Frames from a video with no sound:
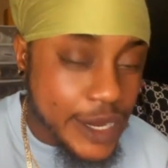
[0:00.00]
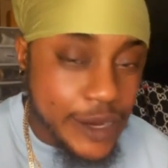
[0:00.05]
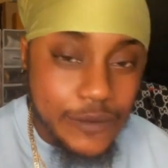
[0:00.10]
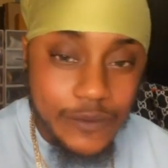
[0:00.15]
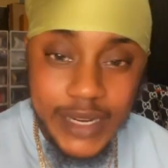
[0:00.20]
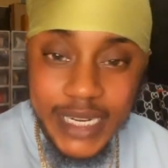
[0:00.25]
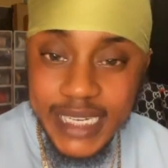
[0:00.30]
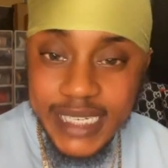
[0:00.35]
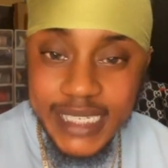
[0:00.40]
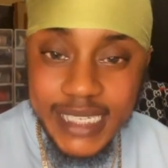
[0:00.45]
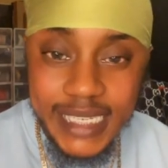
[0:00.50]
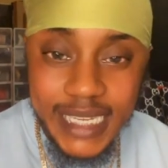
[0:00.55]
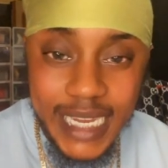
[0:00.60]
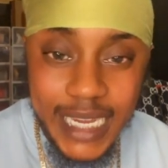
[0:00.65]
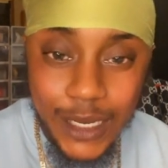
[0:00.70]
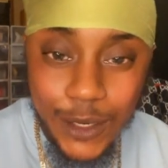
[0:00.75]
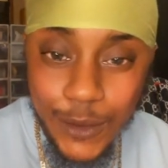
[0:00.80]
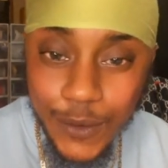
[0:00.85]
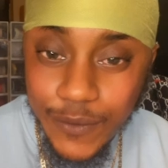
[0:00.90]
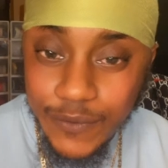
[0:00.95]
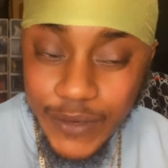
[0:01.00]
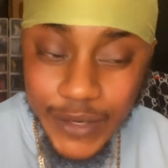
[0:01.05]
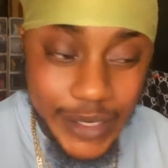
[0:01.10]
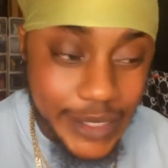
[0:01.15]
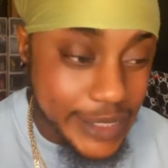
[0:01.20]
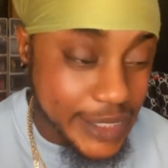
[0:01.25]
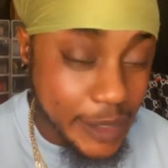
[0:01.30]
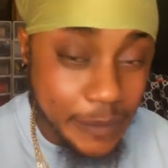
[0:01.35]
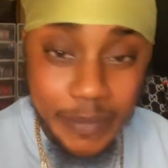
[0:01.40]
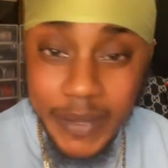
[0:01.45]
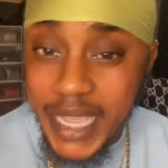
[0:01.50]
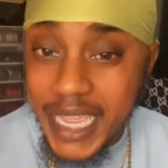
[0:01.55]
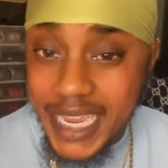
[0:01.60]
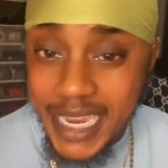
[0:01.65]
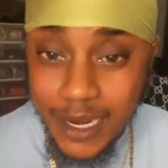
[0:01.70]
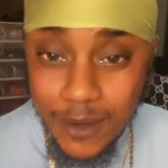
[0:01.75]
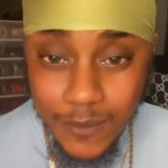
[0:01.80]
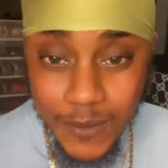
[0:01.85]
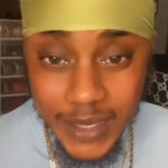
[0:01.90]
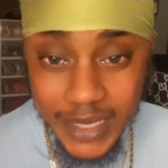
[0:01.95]
ready to get over the
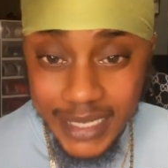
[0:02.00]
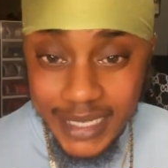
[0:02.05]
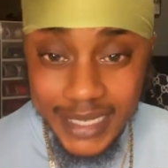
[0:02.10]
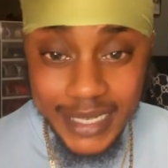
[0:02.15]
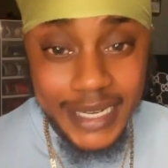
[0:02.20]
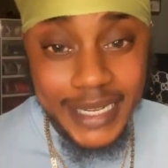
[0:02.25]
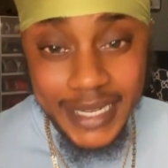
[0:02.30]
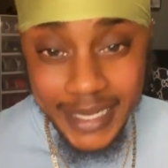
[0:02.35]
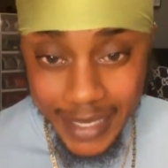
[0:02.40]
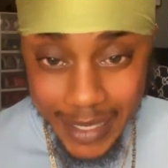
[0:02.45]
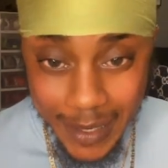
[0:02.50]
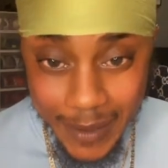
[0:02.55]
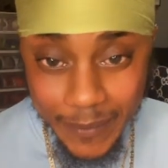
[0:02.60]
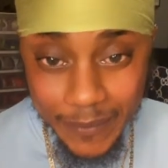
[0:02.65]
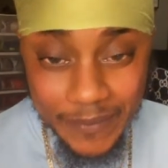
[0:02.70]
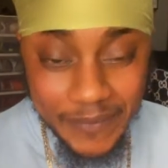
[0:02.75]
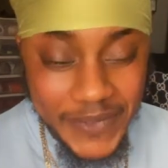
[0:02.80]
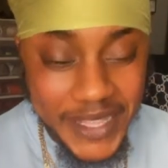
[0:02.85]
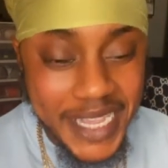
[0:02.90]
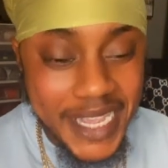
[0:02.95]
pain what's gonna come.